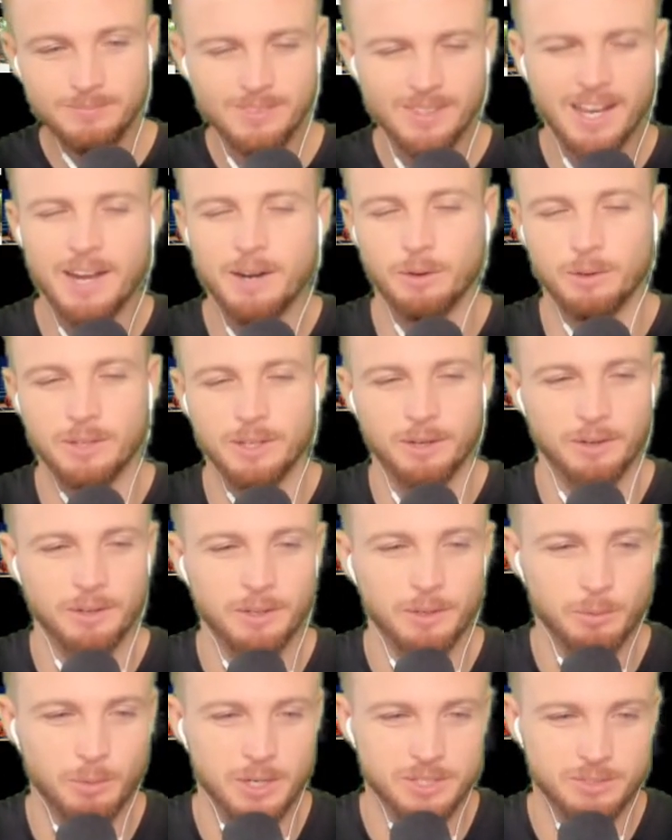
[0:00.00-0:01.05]
I don't
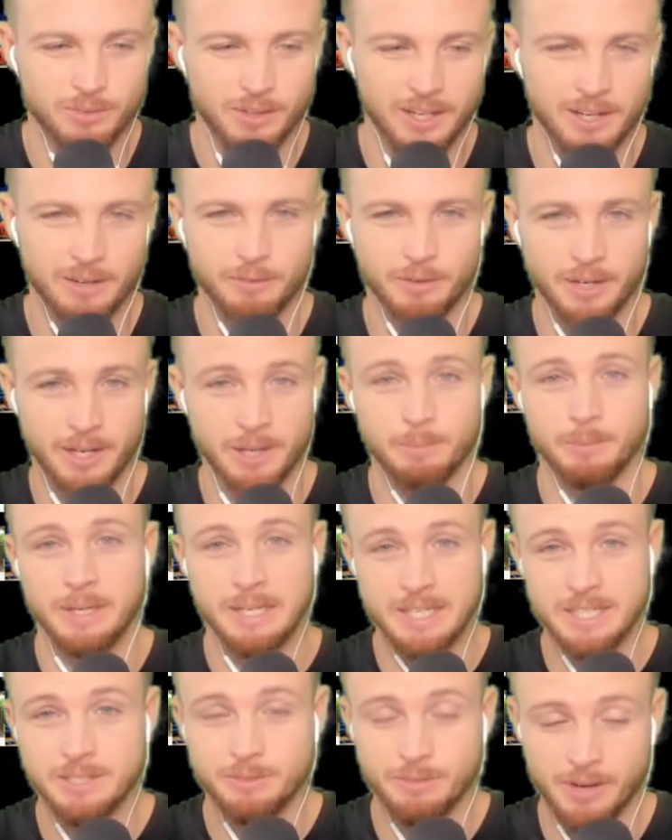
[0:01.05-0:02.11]
literally watch Flight every day, but
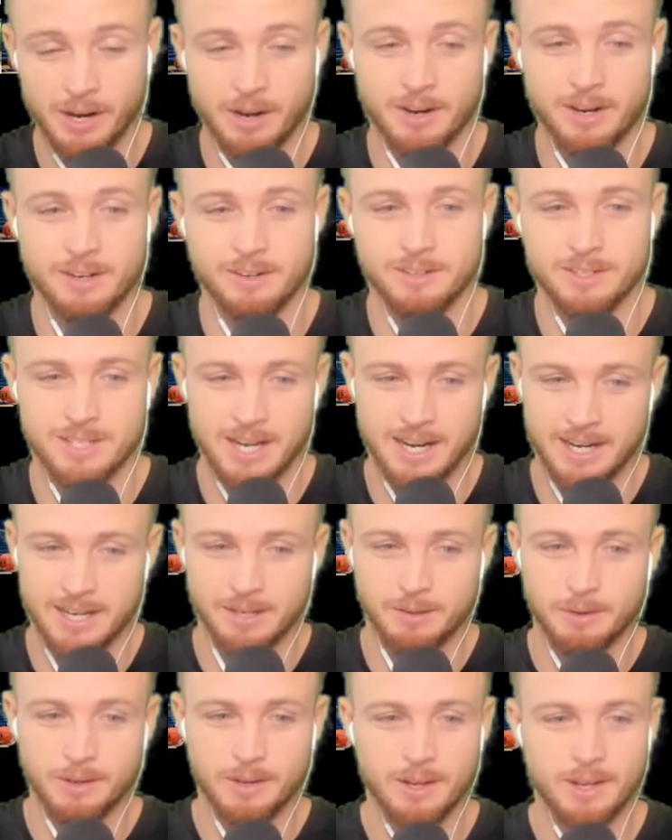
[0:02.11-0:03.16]
he's very entertaining.
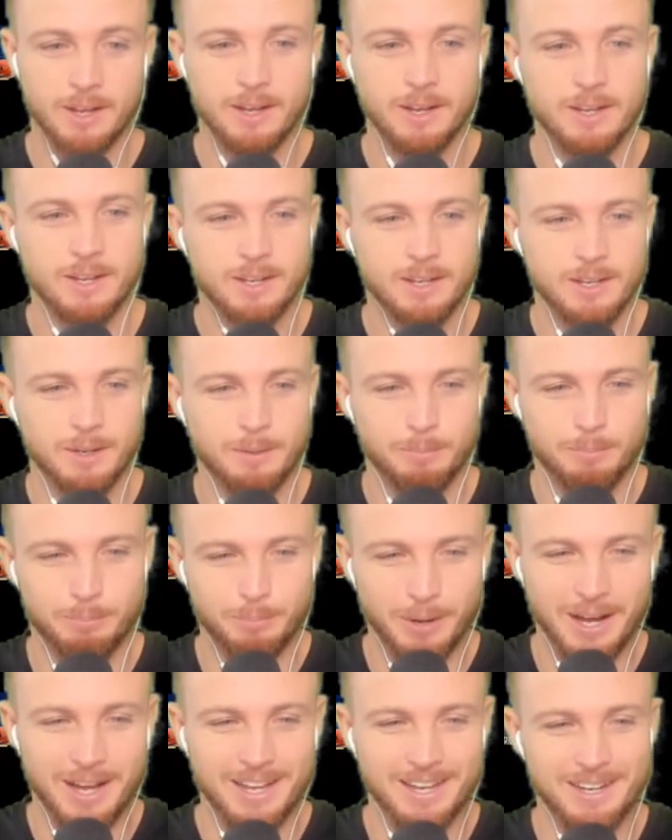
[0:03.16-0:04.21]

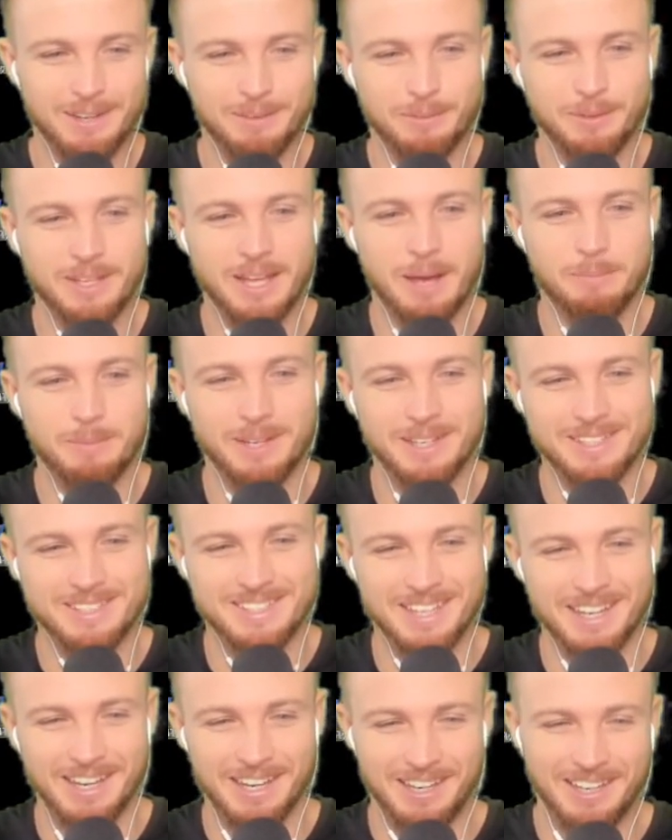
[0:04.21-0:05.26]
But with that being
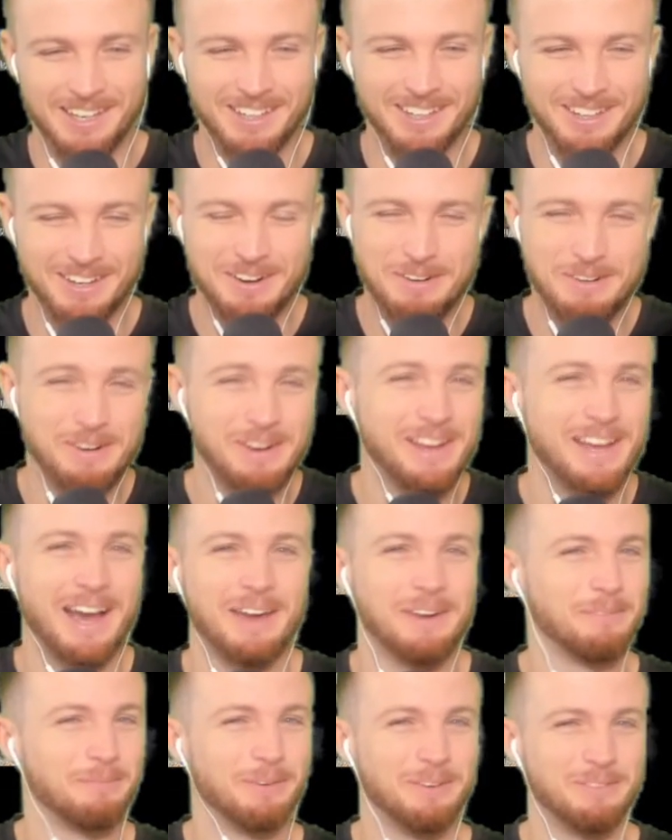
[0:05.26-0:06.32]
said, we got
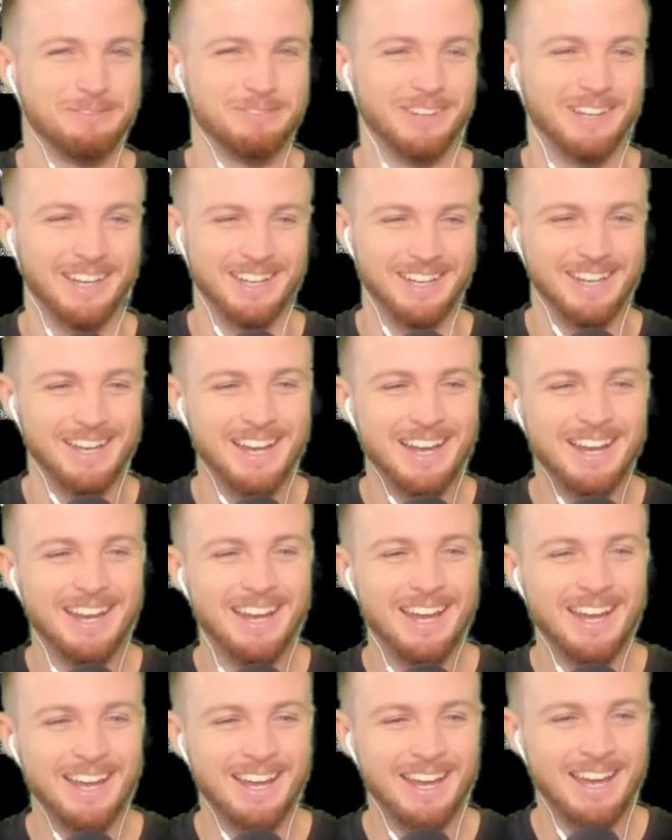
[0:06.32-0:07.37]
to put Flight
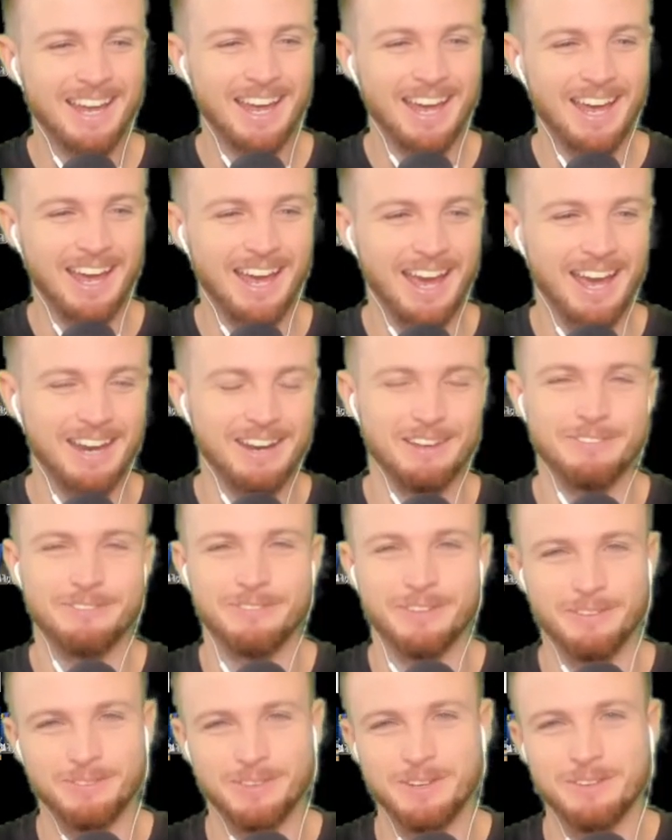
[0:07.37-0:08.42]
at a
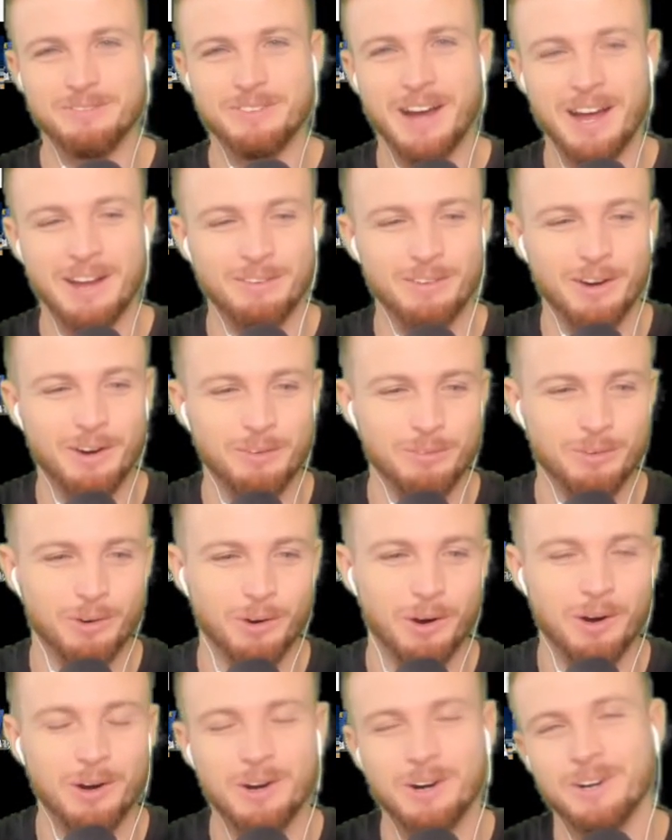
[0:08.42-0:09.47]
55
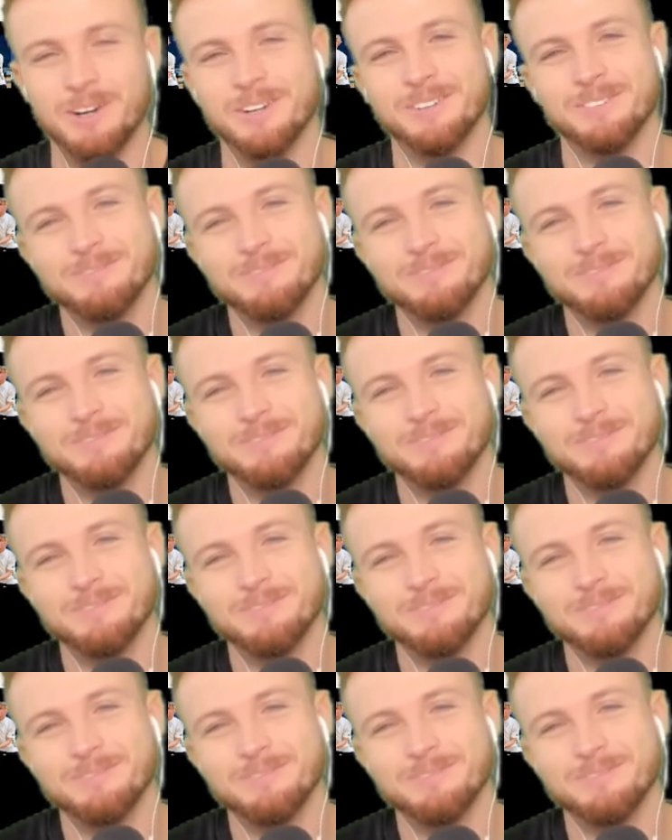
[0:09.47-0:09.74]
overall.